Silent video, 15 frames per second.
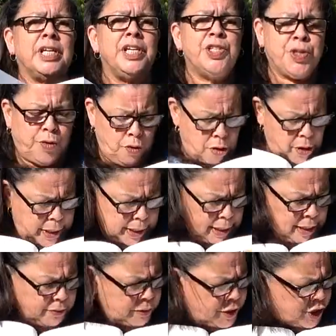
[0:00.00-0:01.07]
he's drawing
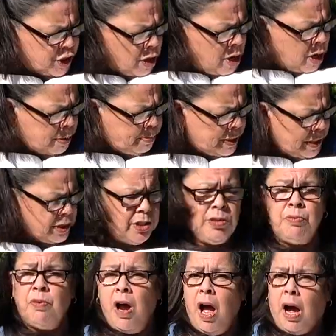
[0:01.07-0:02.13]
like with chalk, but it's
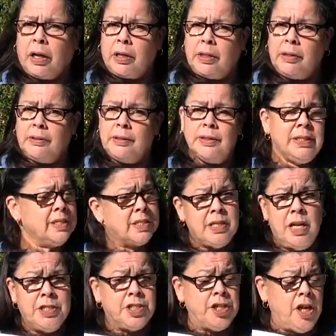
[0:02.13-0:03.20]
a rock. It's
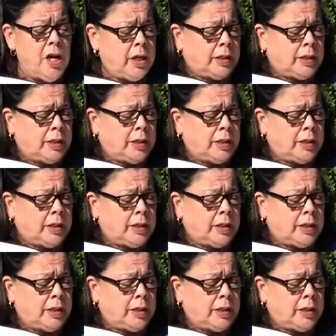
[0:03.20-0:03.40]
not chalk.